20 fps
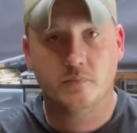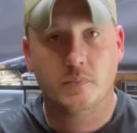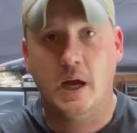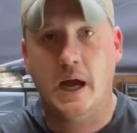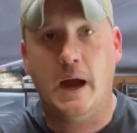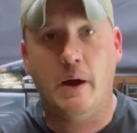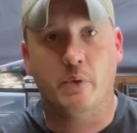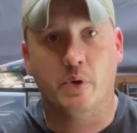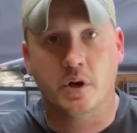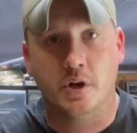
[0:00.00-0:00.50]

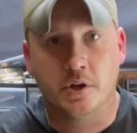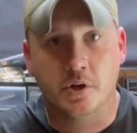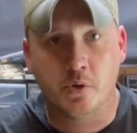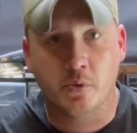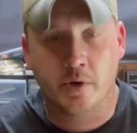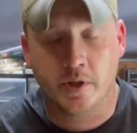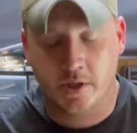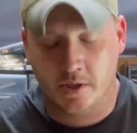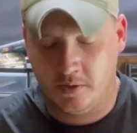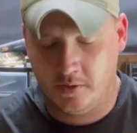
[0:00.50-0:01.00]
I want to do
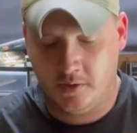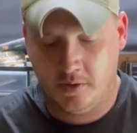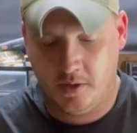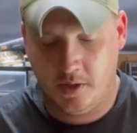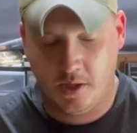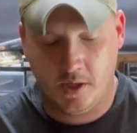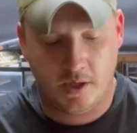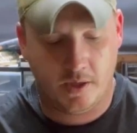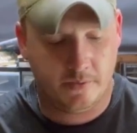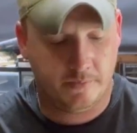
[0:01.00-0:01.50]
with it.
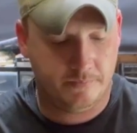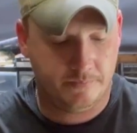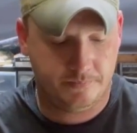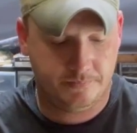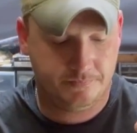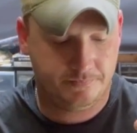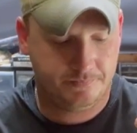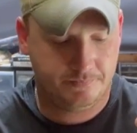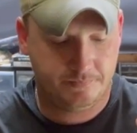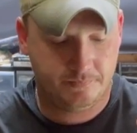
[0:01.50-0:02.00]

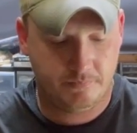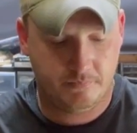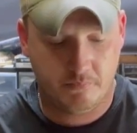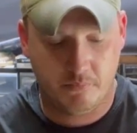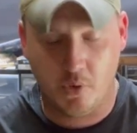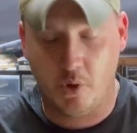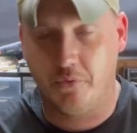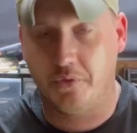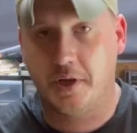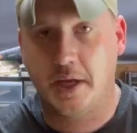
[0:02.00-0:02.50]

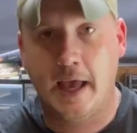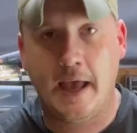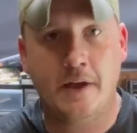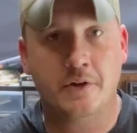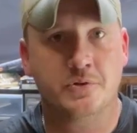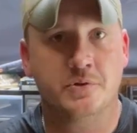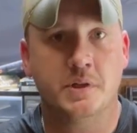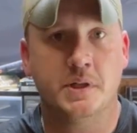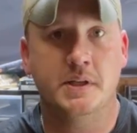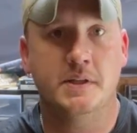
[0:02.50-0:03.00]
Moving
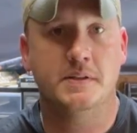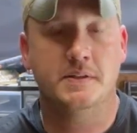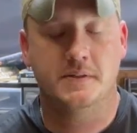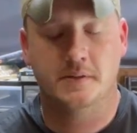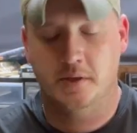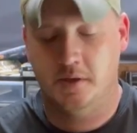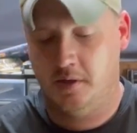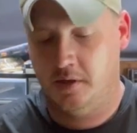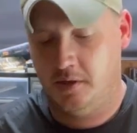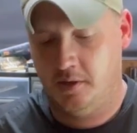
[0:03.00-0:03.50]
casualties,
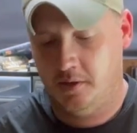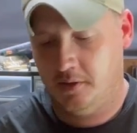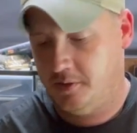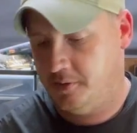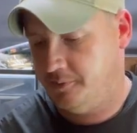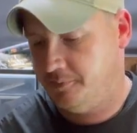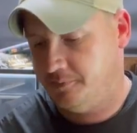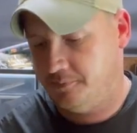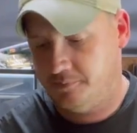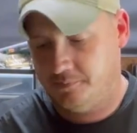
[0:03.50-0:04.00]

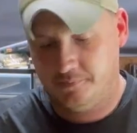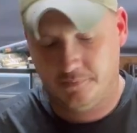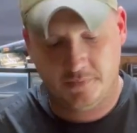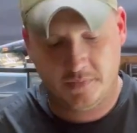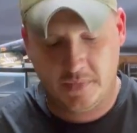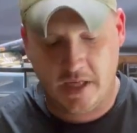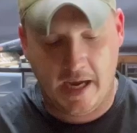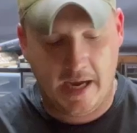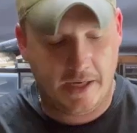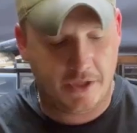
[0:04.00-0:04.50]

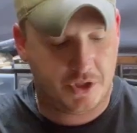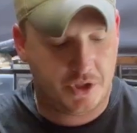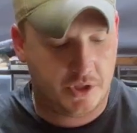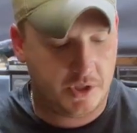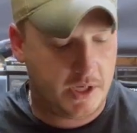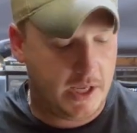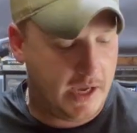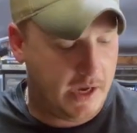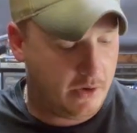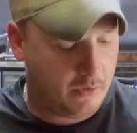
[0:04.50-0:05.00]
tying shit
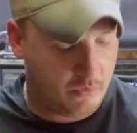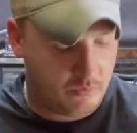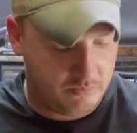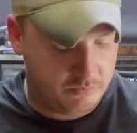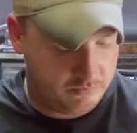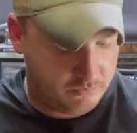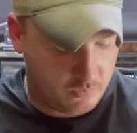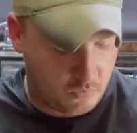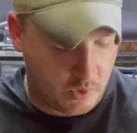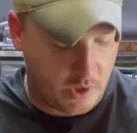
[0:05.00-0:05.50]
down,
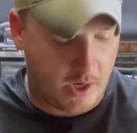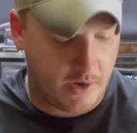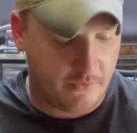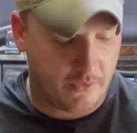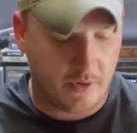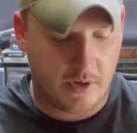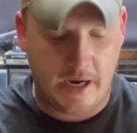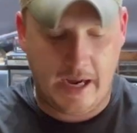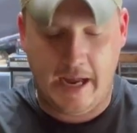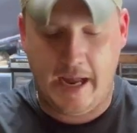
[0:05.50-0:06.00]

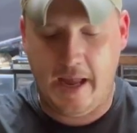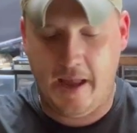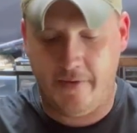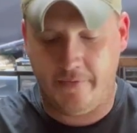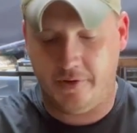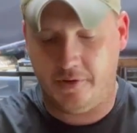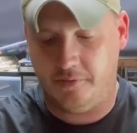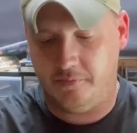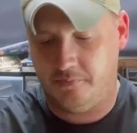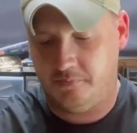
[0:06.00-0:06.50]
whatever. I have
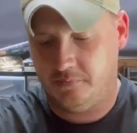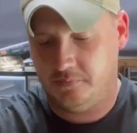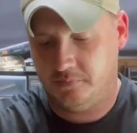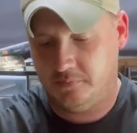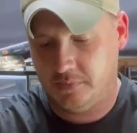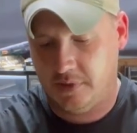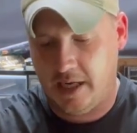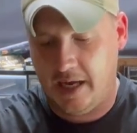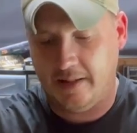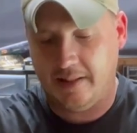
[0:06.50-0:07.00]
it.
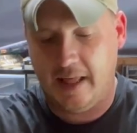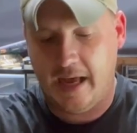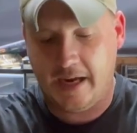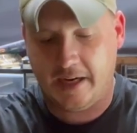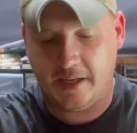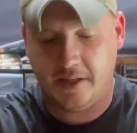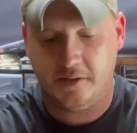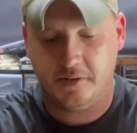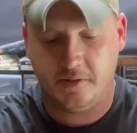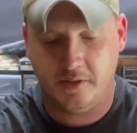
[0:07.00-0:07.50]
I
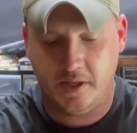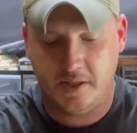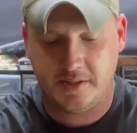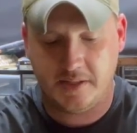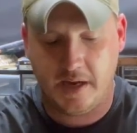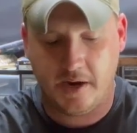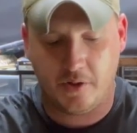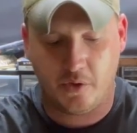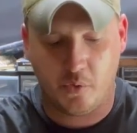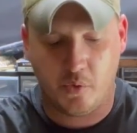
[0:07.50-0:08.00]
like it. It's
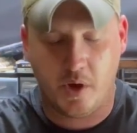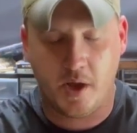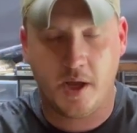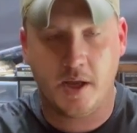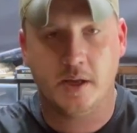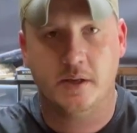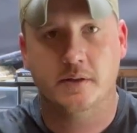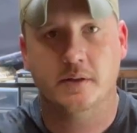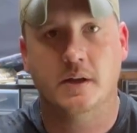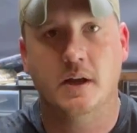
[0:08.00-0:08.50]
out of the
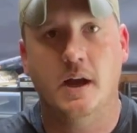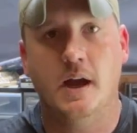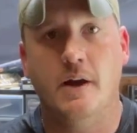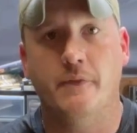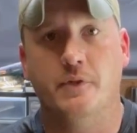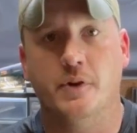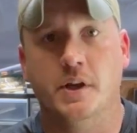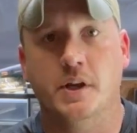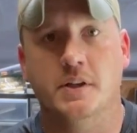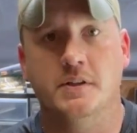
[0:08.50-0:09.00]
way. I
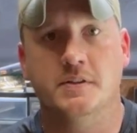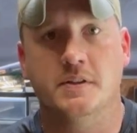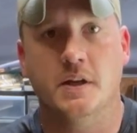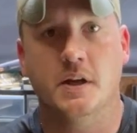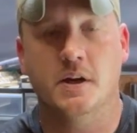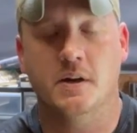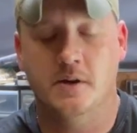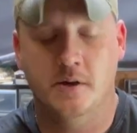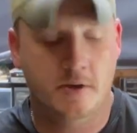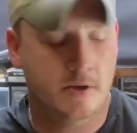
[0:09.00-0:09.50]
forget it's
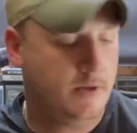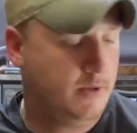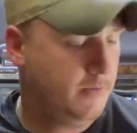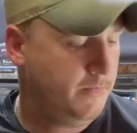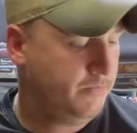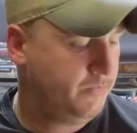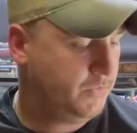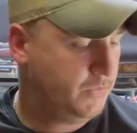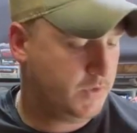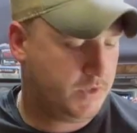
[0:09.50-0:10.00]
there.
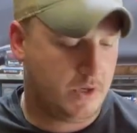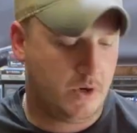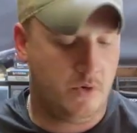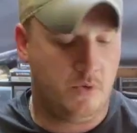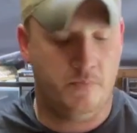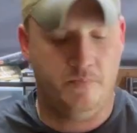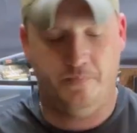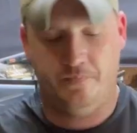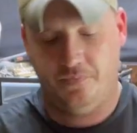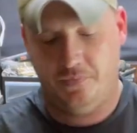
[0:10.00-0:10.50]
So
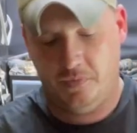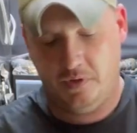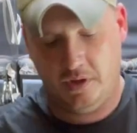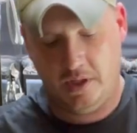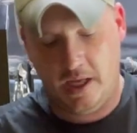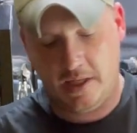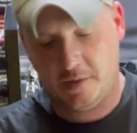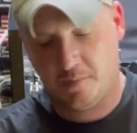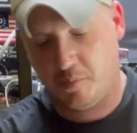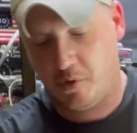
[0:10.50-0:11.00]

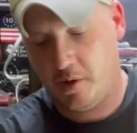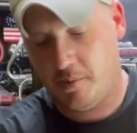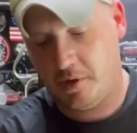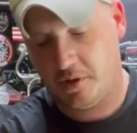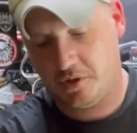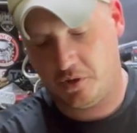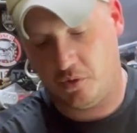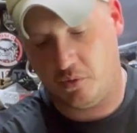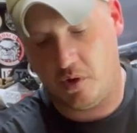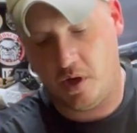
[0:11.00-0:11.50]
that's pretty
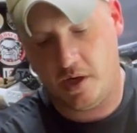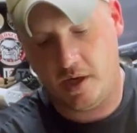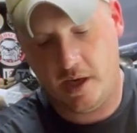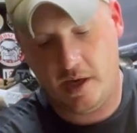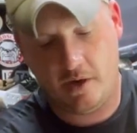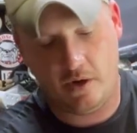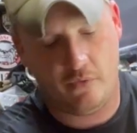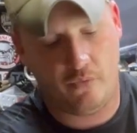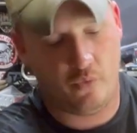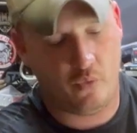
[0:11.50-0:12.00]
much the
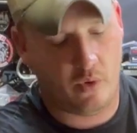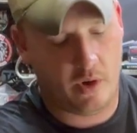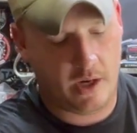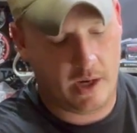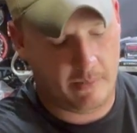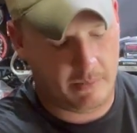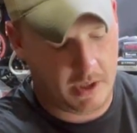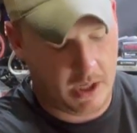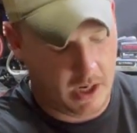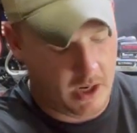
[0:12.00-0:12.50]
rundown of what
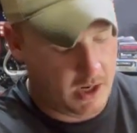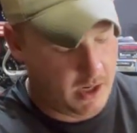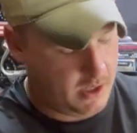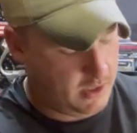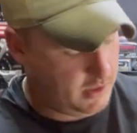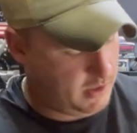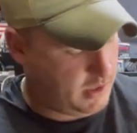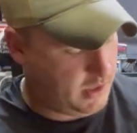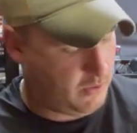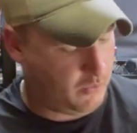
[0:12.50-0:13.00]
I'm
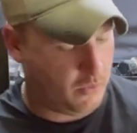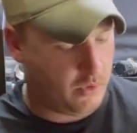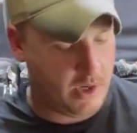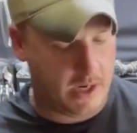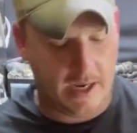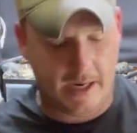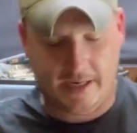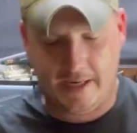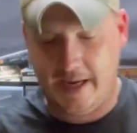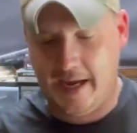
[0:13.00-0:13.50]
carrying and what
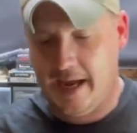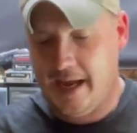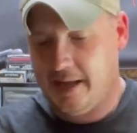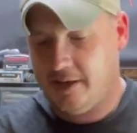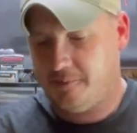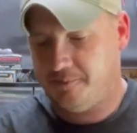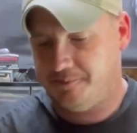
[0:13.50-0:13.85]
I got.